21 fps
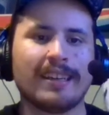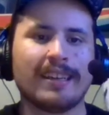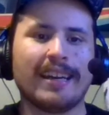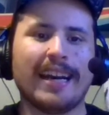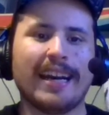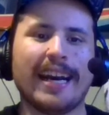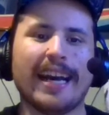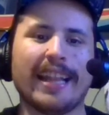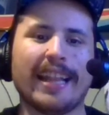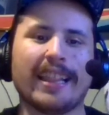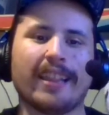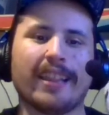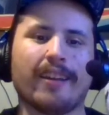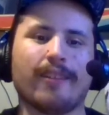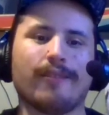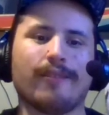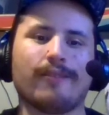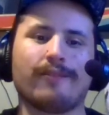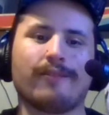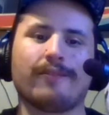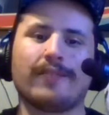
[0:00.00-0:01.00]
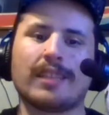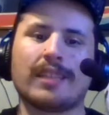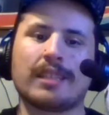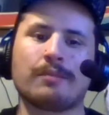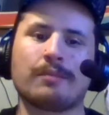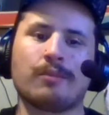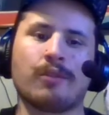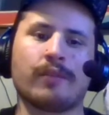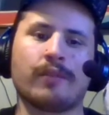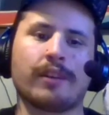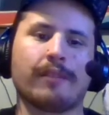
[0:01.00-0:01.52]
I love this
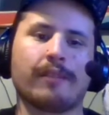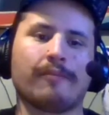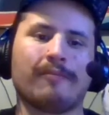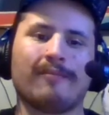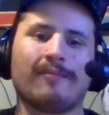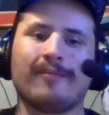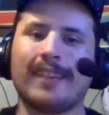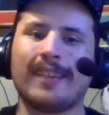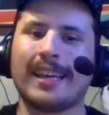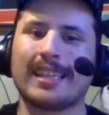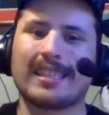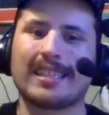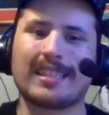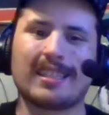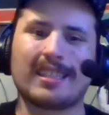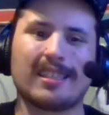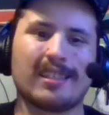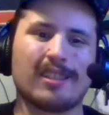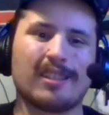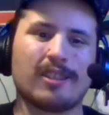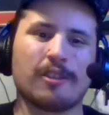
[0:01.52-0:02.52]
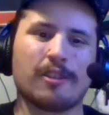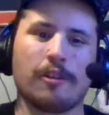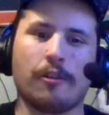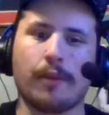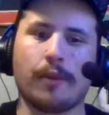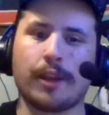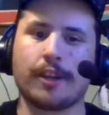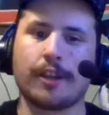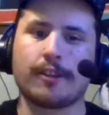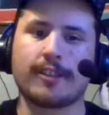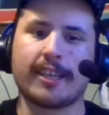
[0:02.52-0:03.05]
movie. It's so
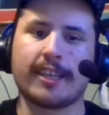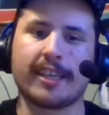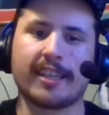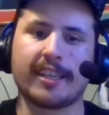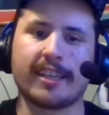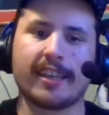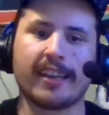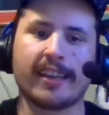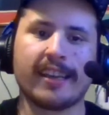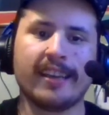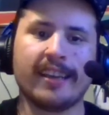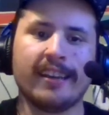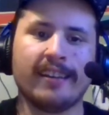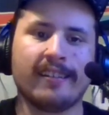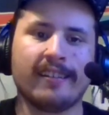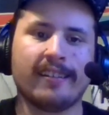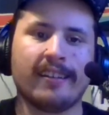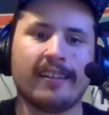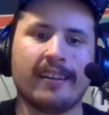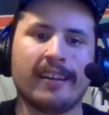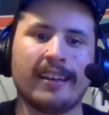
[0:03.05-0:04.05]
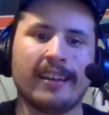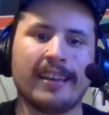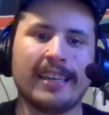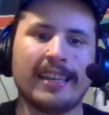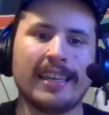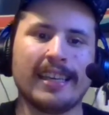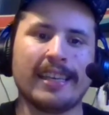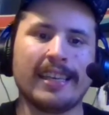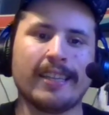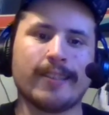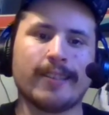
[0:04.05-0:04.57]
entertaining.
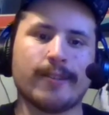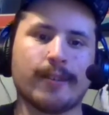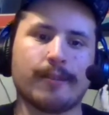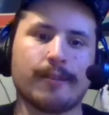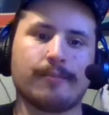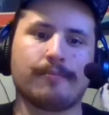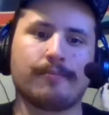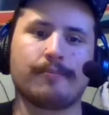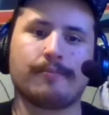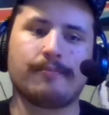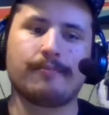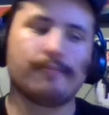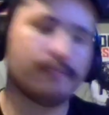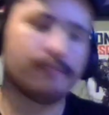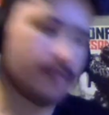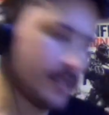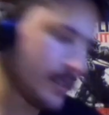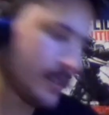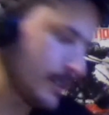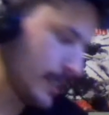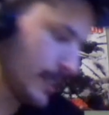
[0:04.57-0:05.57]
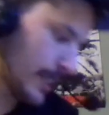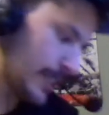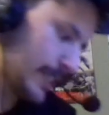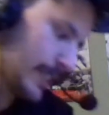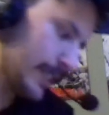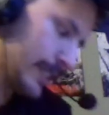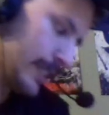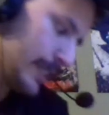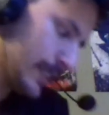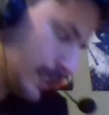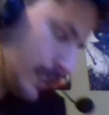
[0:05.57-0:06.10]
Easy.
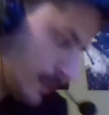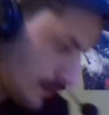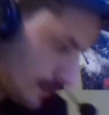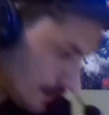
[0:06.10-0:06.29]
Sits.